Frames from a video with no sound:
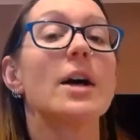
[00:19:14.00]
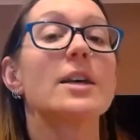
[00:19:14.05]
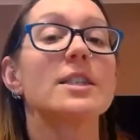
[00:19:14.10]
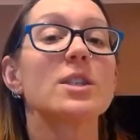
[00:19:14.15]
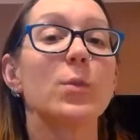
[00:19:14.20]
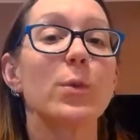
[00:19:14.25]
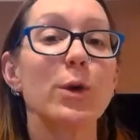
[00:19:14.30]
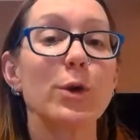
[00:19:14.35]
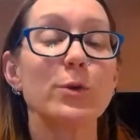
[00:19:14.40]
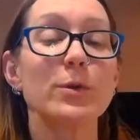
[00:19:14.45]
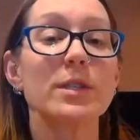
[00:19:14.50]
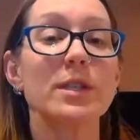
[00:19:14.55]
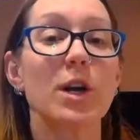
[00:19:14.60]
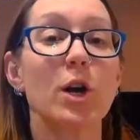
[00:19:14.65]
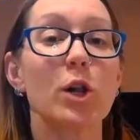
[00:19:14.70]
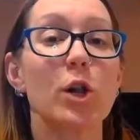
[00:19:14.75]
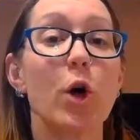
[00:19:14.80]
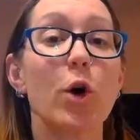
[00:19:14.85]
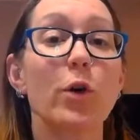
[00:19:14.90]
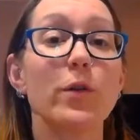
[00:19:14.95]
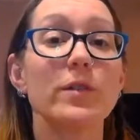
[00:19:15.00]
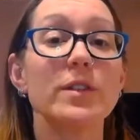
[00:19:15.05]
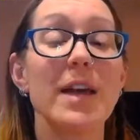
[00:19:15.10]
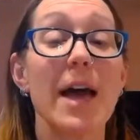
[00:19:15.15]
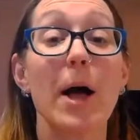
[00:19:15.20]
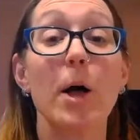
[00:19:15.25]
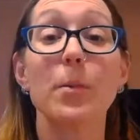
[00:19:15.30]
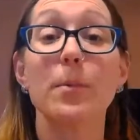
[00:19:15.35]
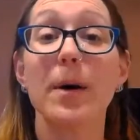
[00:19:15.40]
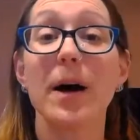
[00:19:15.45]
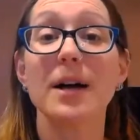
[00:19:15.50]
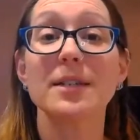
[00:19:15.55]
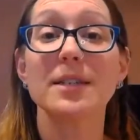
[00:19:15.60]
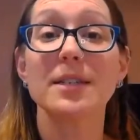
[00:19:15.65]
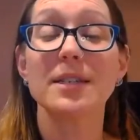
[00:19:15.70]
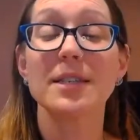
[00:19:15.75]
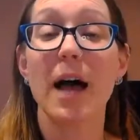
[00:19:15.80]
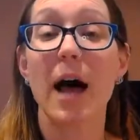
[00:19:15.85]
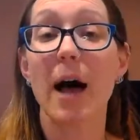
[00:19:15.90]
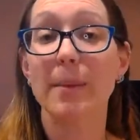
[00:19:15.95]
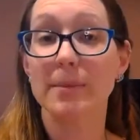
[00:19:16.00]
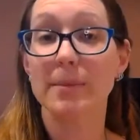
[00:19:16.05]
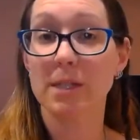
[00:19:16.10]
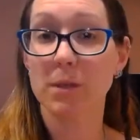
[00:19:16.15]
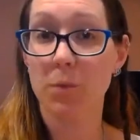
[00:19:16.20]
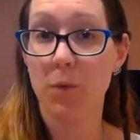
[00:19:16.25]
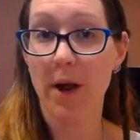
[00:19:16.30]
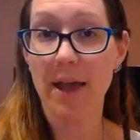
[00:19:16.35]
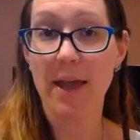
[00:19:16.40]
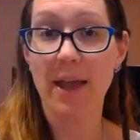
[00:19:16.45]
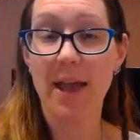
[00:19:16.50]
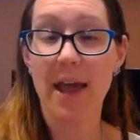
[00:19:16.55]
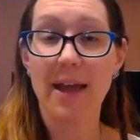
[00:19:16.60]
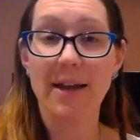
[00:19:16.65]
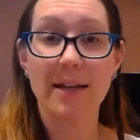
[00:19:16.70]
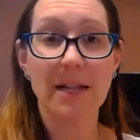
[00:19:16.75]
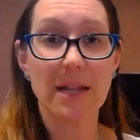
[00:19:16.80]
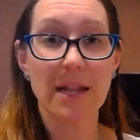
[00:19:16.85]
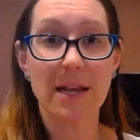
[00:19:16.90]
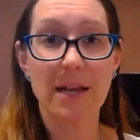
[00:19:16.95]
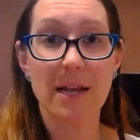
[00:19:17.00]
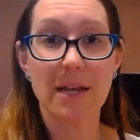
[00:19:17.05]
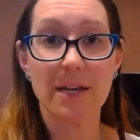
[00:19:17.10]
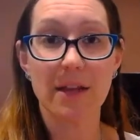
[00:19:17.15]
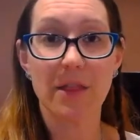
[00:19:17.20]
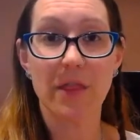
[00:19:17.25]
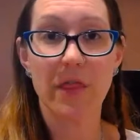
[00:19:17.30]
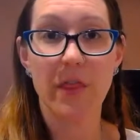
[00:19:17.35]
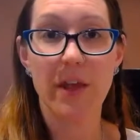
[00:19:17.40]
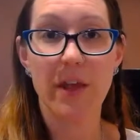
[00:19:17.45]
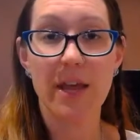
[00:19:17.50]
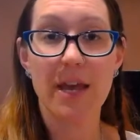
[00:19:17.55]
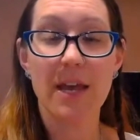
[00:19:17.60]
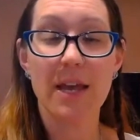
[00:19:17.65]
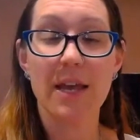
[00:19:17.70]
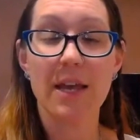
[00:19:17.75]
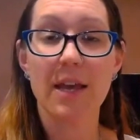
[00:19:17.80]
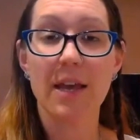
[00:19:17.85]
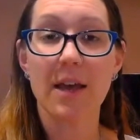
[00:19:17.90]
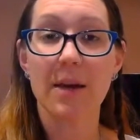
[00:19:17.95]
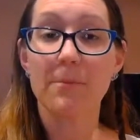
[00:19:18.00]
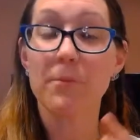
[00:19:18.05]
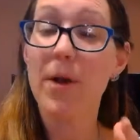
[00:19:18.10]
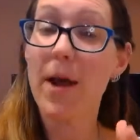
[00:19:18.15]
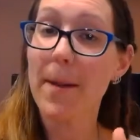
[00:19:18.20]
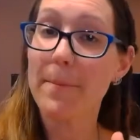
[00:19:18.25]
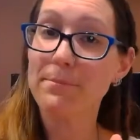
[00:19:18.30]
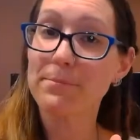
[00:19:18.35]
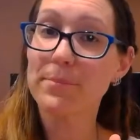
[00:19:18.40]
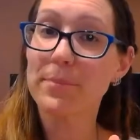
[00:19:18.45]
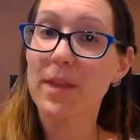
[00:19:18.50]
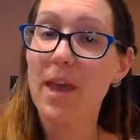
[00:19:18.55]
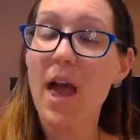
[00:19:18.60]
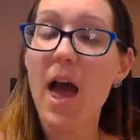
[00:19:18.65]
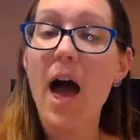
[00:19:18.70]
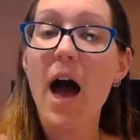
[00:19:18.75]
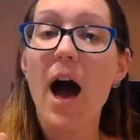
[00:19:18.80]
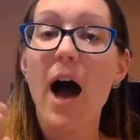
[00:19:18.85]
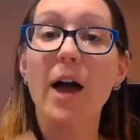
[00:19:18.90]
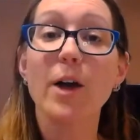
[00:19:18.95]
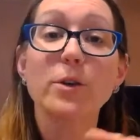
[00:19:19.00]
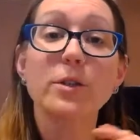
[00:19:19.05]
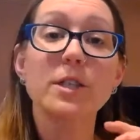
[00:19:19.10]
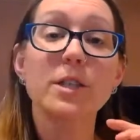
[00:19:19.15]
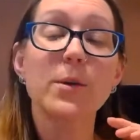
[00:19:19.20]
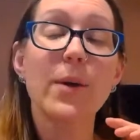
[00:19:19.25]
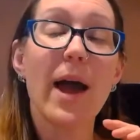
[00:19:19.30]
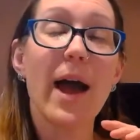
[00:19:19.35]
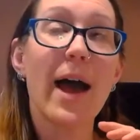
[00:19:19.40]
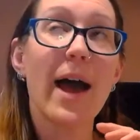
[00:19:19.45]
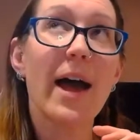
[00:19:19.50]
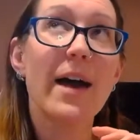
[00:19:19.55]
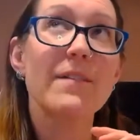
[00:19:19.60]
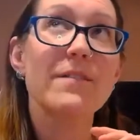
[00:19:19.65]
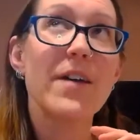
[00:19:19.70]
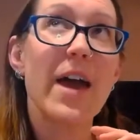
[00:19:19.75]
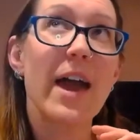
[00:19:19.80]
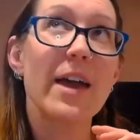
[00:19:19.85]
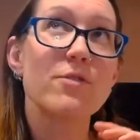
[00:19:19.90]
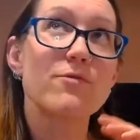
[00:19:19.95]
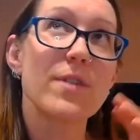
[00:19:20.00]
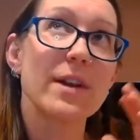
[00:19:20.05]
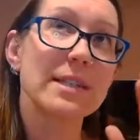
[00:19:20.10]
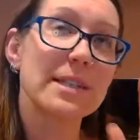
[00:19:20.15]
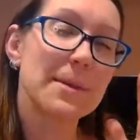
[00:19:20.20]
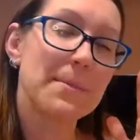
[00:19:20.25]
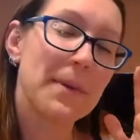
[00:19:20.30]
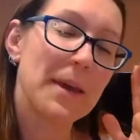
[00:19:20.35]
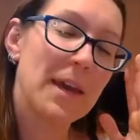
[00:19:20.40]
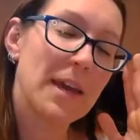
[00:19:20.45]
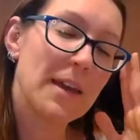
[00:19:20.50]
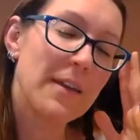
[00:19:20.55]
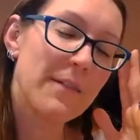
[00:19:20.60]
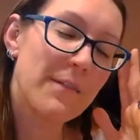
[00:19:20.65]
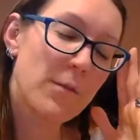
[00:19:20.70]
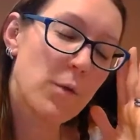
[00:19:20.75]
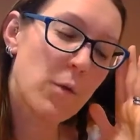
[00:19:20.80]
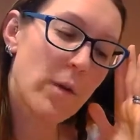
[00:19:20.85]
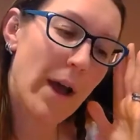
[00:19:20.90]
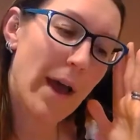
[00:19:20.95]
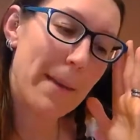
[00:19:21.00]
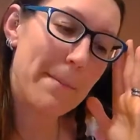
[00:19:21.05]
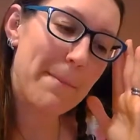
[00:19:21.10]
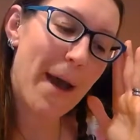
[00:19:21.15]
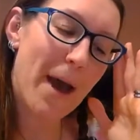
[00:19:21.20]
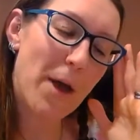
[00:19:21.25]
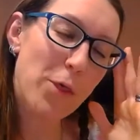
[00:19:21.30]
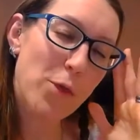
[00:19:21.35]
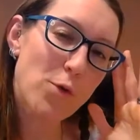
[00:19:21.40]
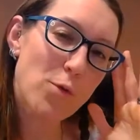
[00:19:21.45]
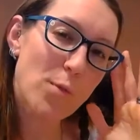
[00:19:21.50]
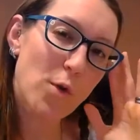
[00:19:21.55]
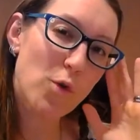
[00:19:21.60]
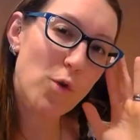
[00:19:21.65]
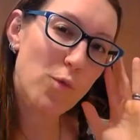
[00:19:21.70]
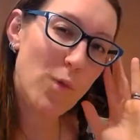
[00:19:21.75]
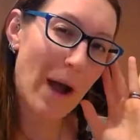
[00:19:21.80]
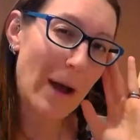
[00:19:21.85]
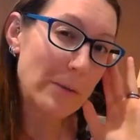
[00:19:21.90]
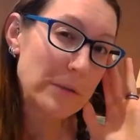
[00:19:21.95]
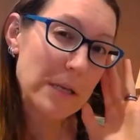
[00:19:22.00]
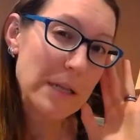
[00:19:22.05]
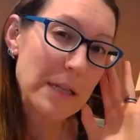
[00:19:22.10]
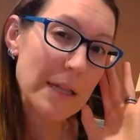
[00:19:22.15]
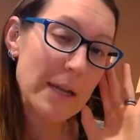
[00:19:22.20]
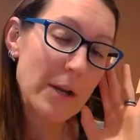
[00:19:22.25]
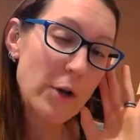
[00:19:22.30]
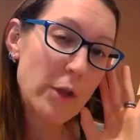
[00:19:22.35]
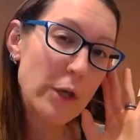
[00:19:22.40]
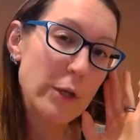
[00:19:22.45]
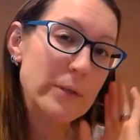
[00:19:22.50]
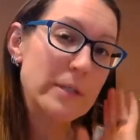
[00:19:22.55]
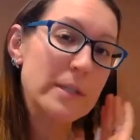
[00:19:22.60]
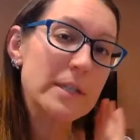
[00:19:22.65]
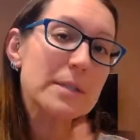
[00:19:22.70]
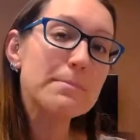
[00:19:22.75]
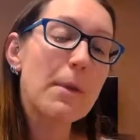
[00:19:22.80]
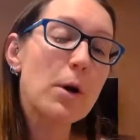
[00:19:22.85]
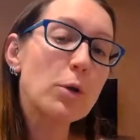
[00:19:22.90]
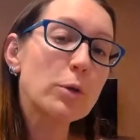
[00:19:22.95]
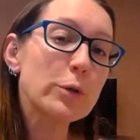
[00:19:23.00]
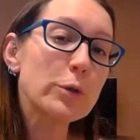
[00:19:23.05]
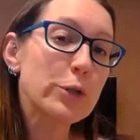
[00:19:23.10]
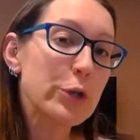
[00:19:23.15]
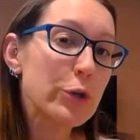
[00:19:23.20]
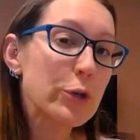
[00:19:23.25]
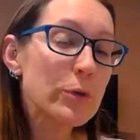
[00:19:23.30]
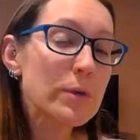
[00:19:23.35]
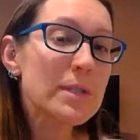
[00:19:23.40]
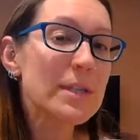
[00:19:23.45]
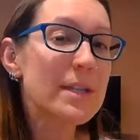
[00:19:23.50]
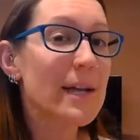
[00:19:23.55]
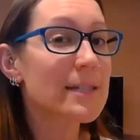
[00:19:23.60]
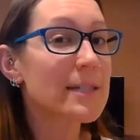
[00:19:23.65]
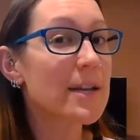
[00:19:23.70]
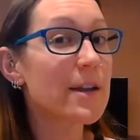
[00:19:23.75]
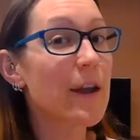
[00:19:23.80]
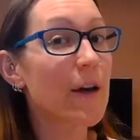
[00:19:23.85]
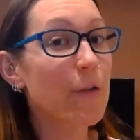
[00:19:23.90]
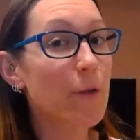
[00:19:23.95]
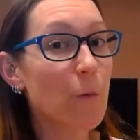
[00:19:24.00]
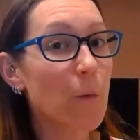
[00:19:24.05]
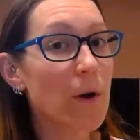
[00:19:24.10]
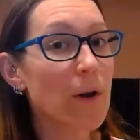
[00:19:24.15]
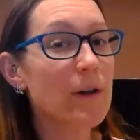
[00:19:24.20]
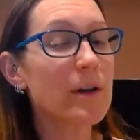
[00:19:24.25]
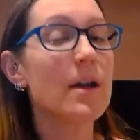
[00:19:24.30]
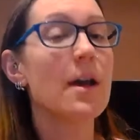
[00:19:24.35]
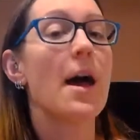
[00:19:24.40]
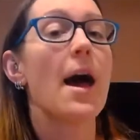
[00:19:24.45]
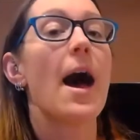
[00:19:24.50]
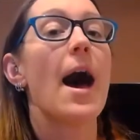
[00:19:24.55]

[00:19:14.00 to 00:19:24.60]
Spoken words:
So we used clove to help us spray and clean the pram. I also have a recipe for a bathroom grout cleaner that uses mold too, so that's another one.